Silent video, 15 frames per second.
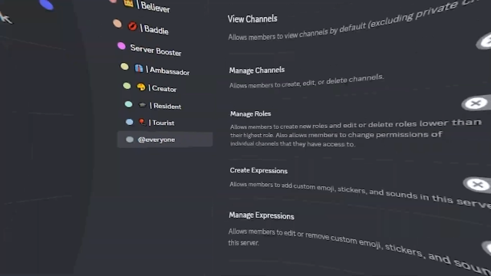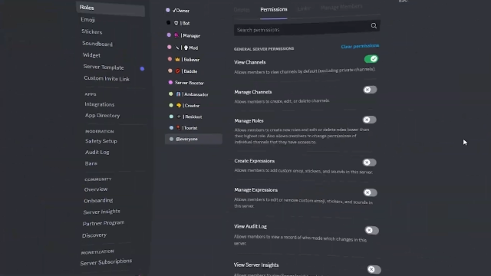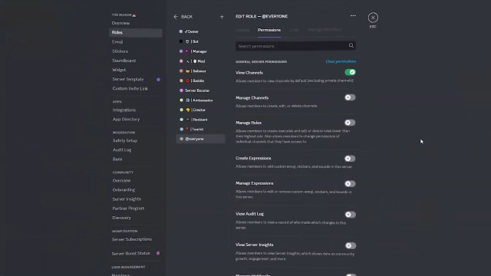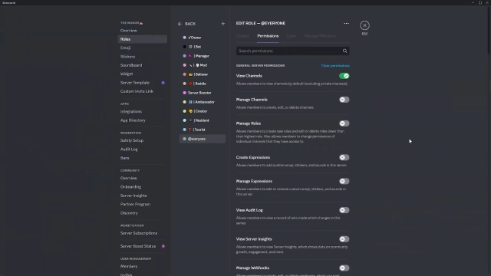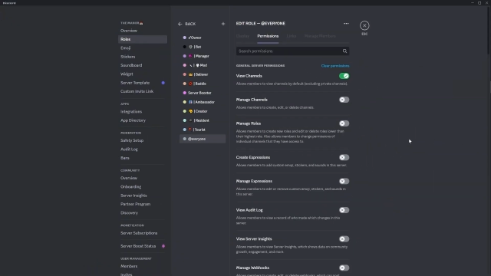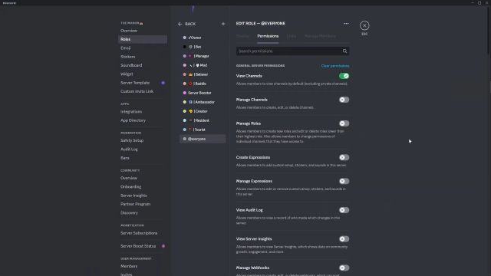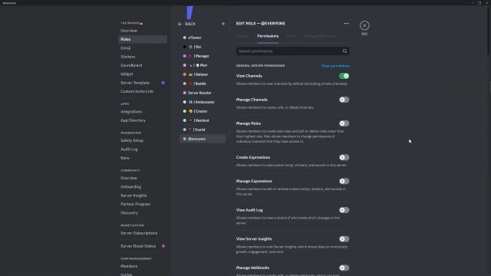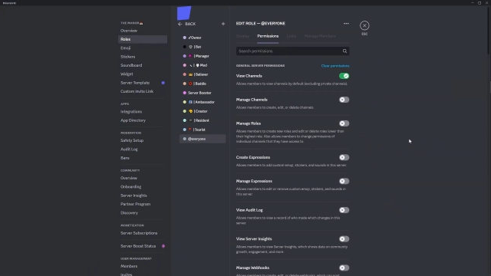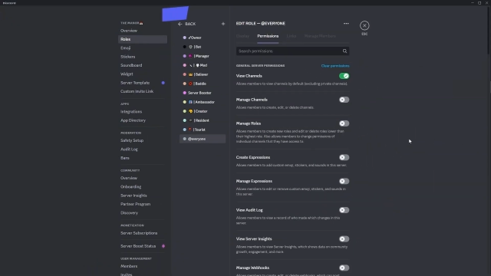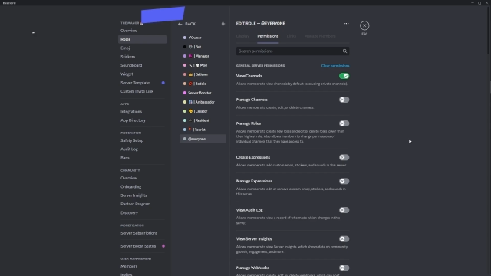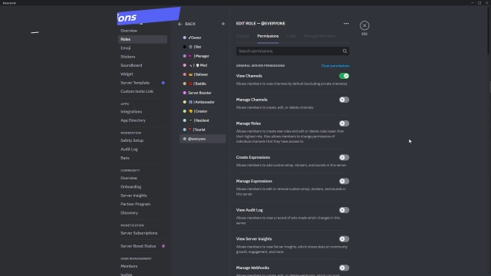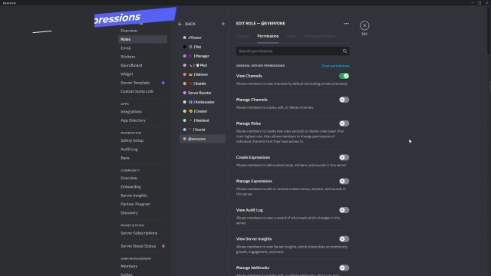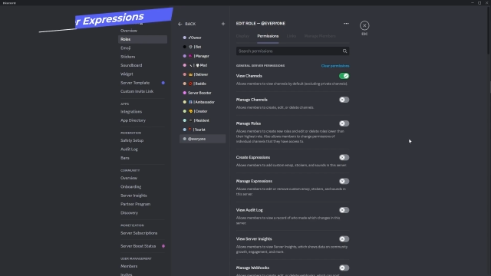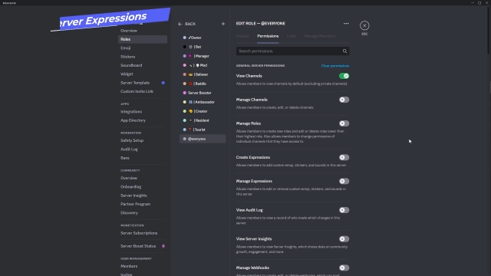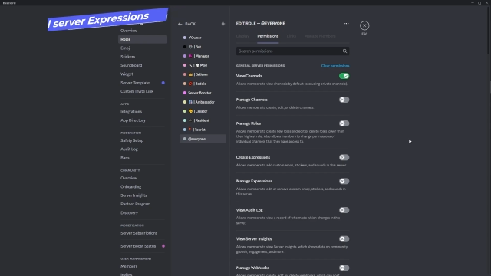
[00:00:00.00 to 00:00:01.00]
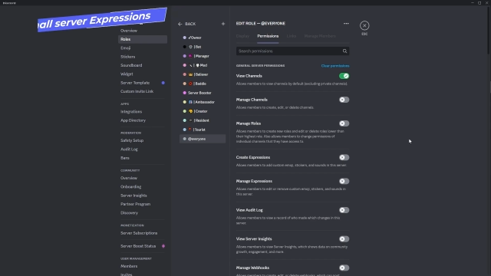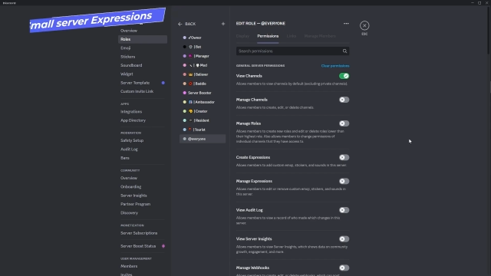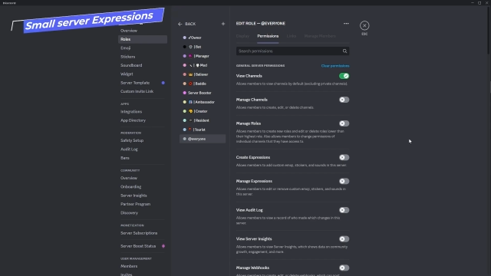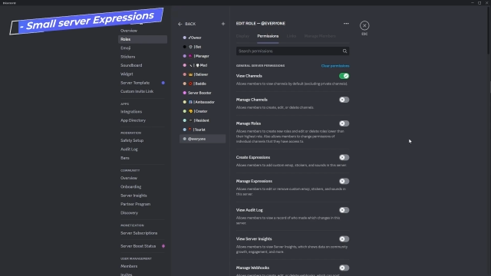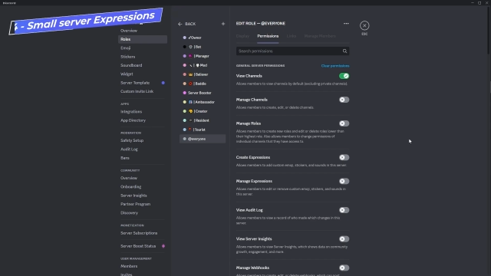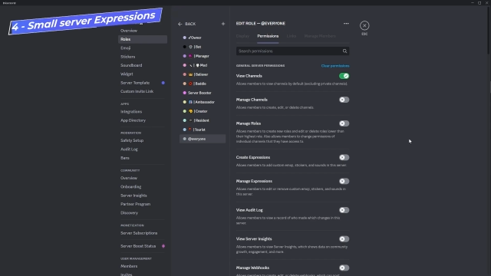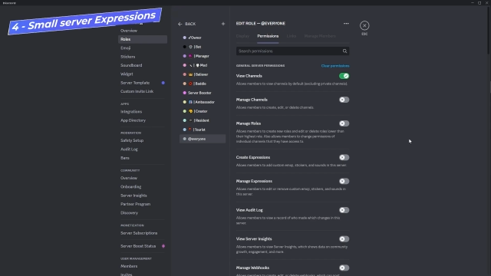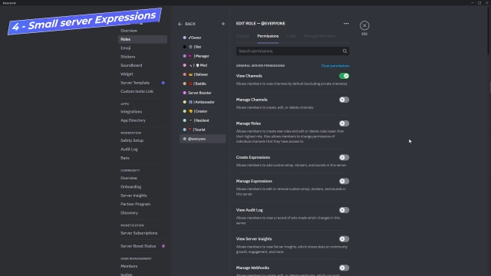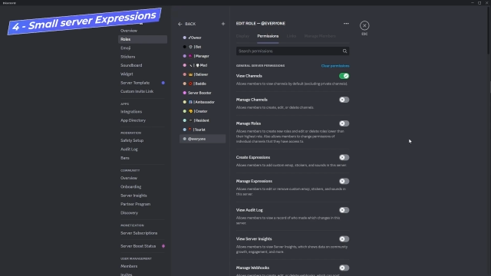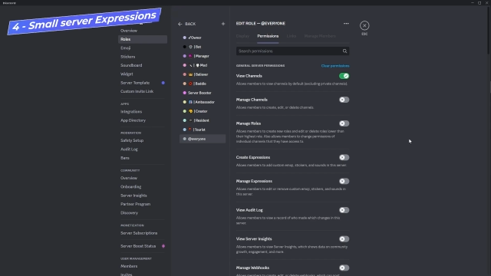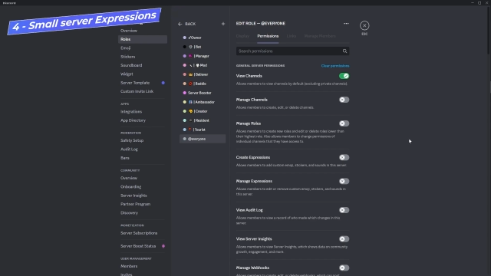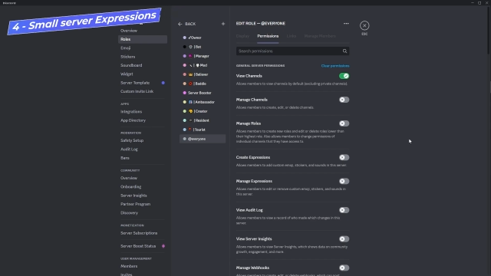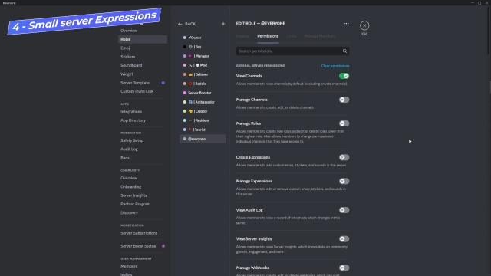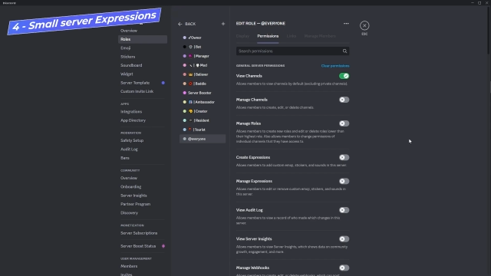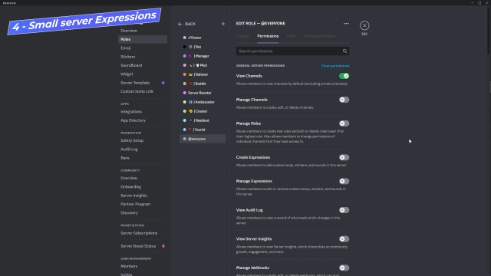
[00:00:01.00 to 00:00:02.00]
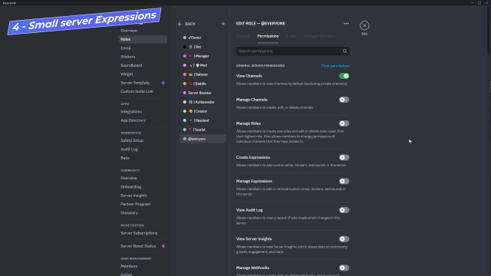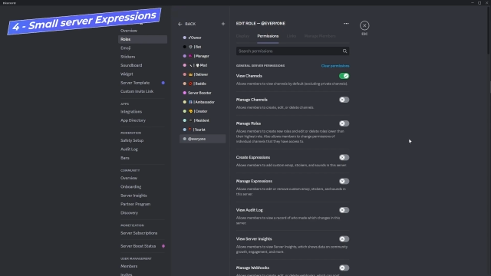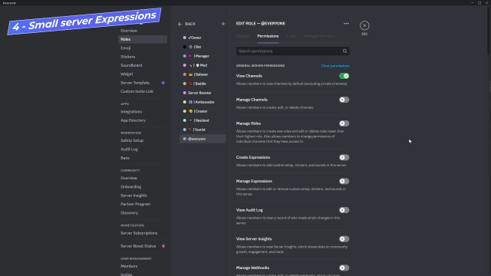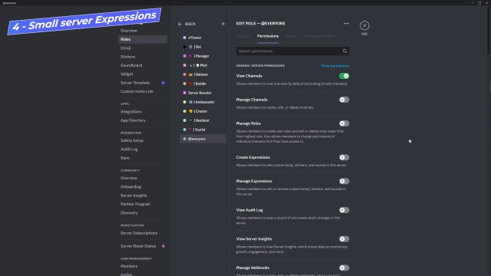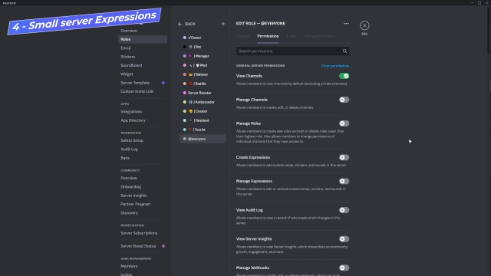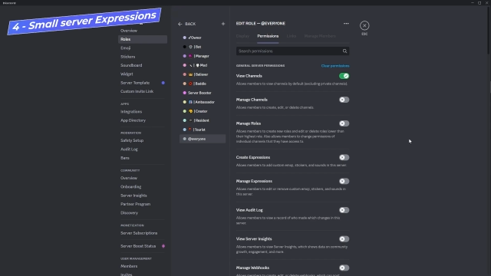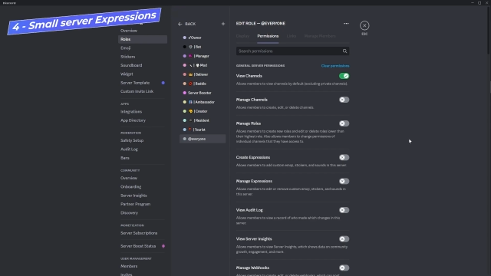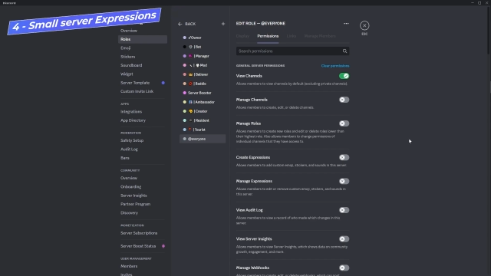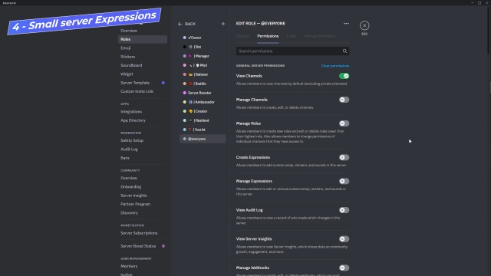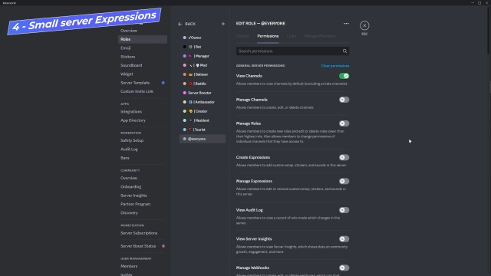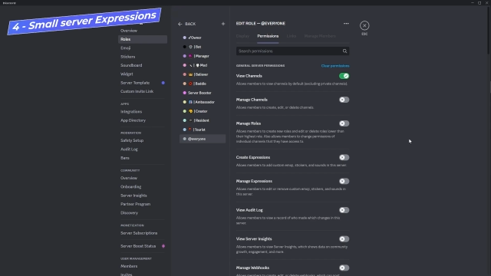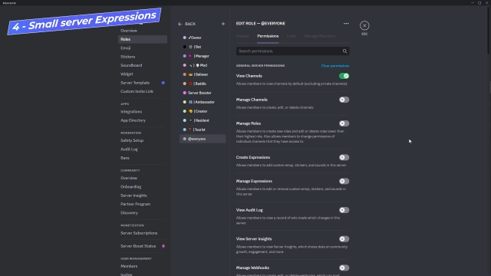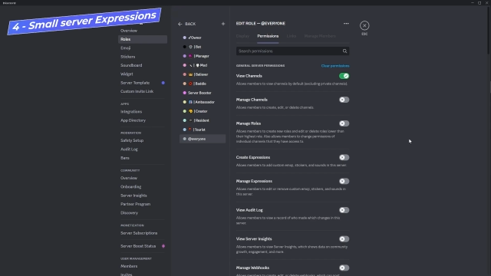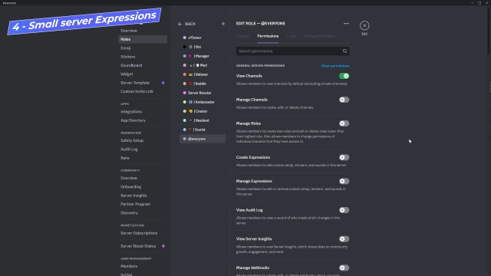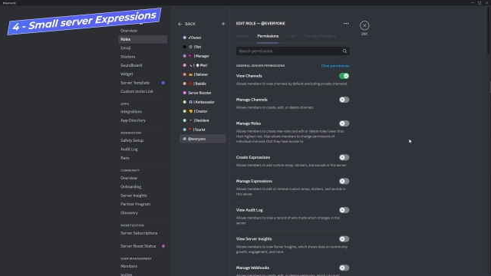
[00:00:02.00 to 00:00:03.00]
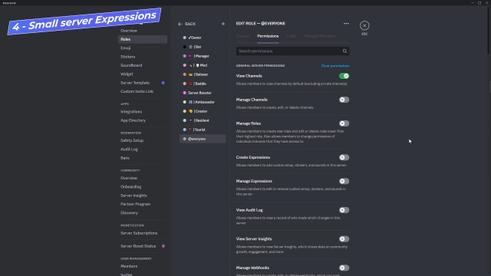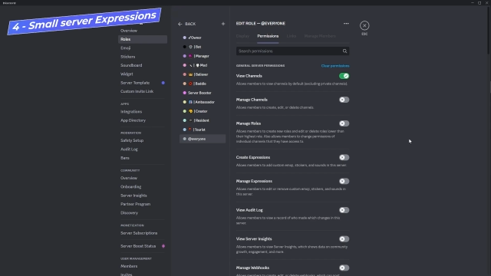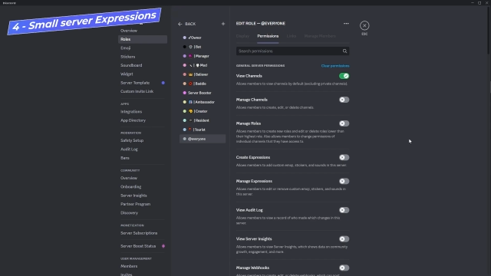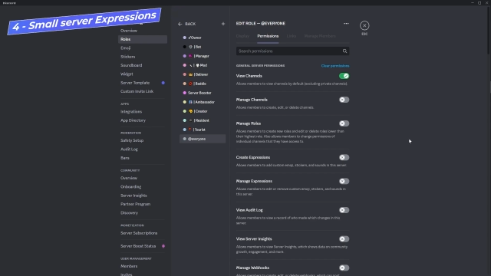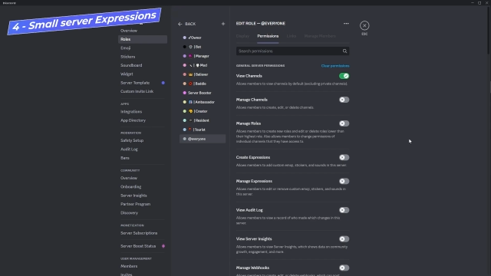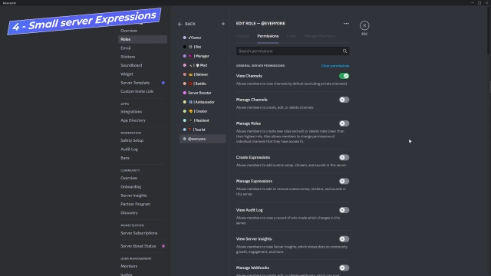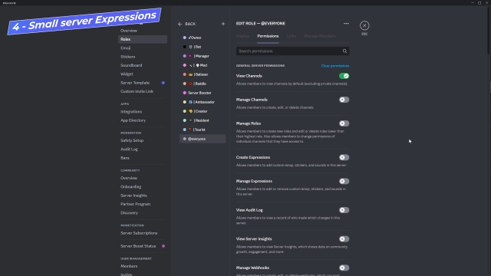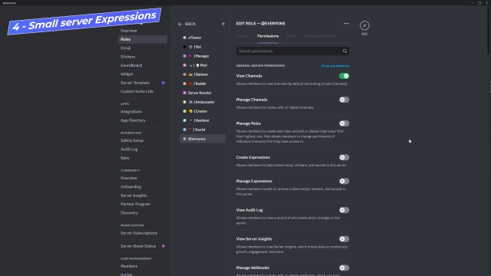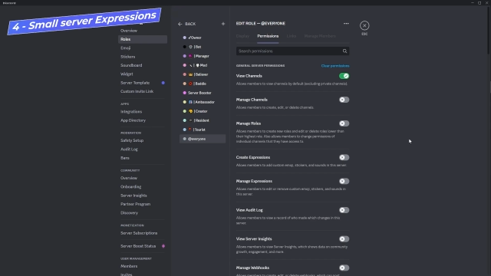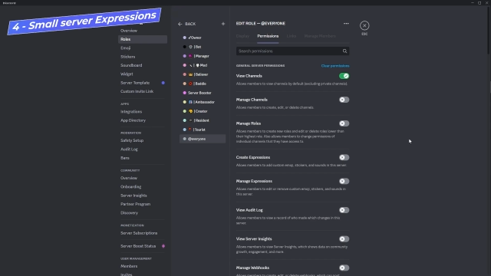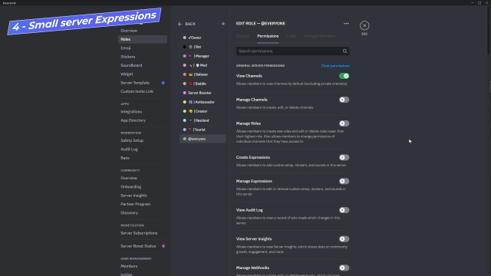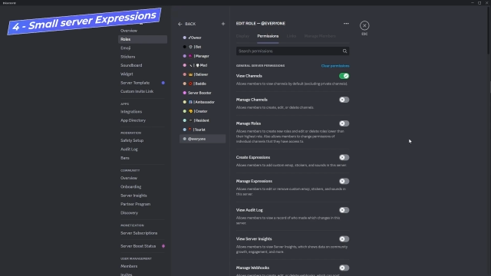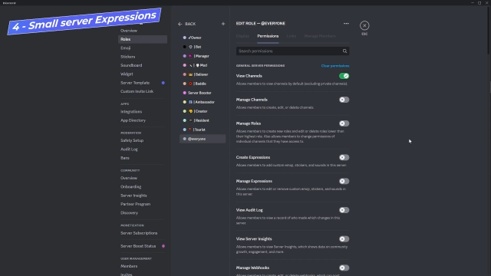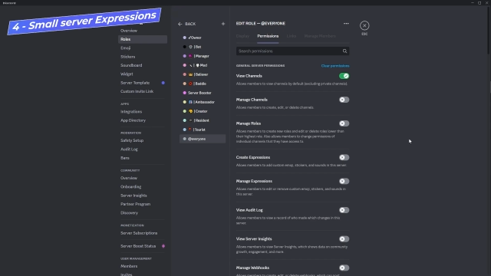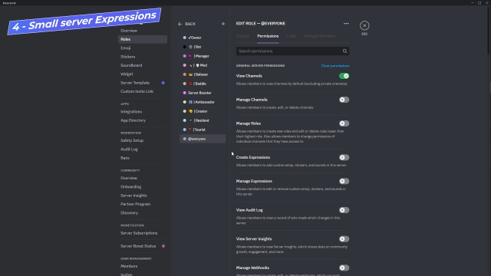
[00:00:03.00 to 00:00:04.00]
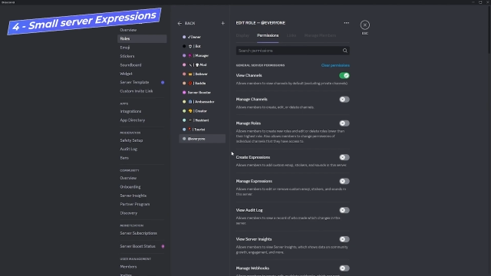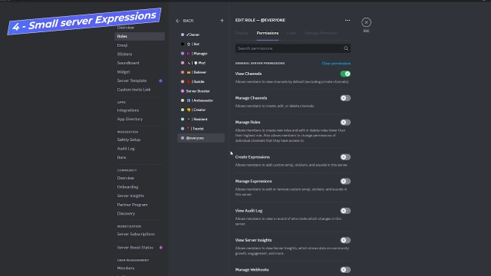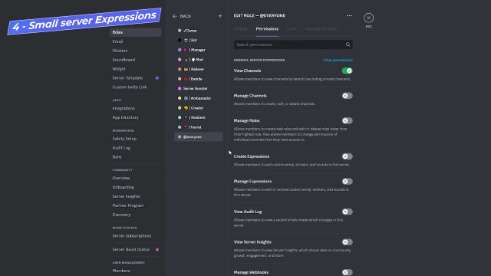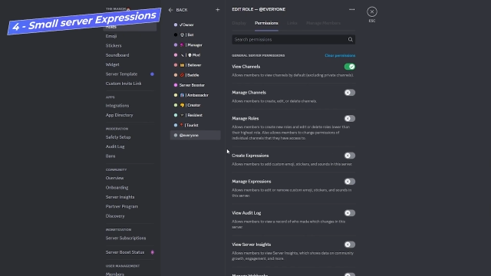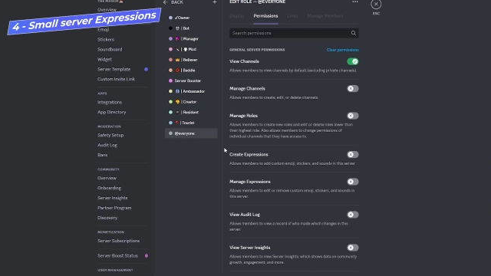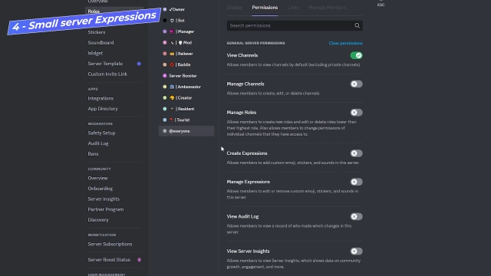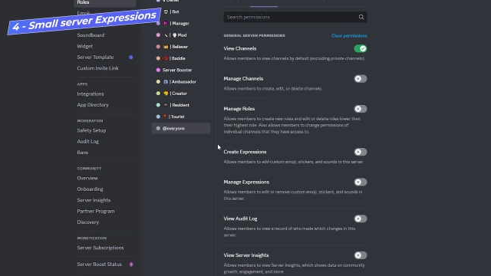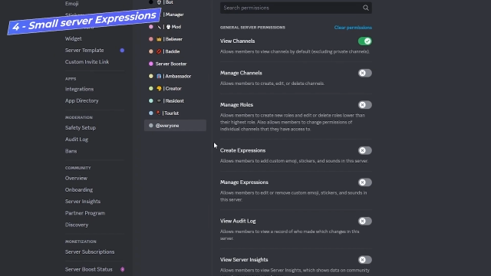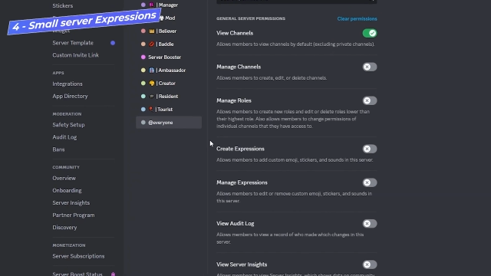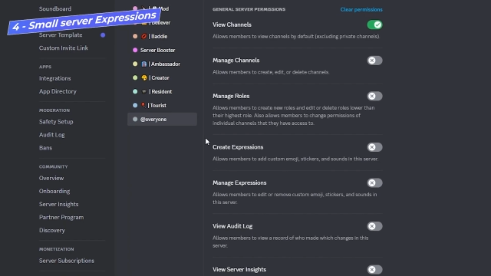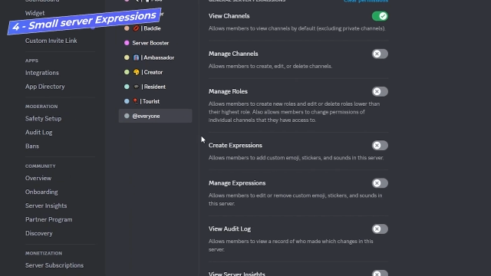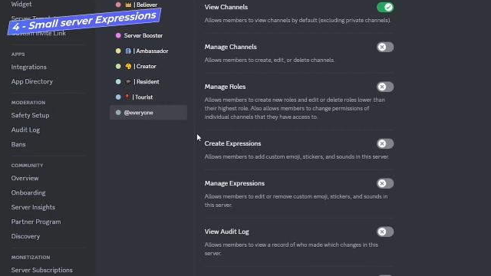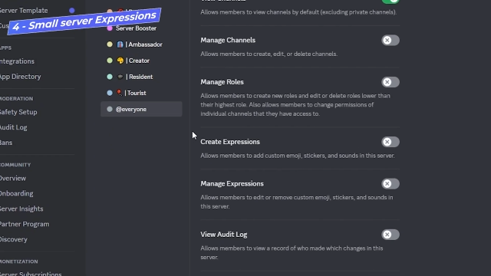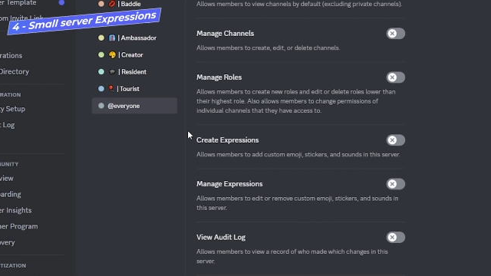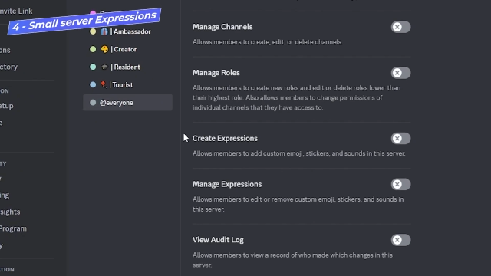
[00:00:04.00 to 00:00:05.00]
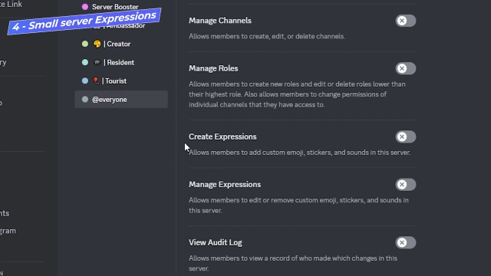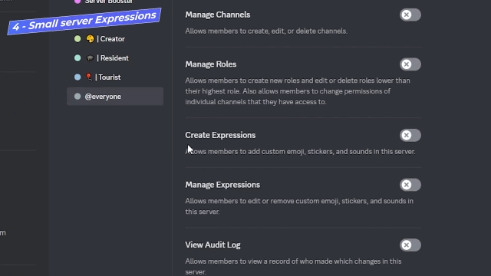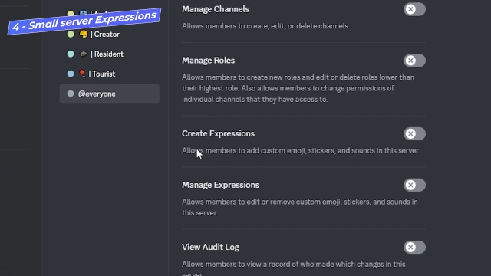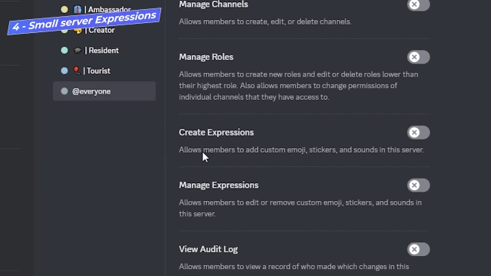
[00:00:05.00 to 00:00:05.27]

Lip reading: No face is visible, so there are no lips to read.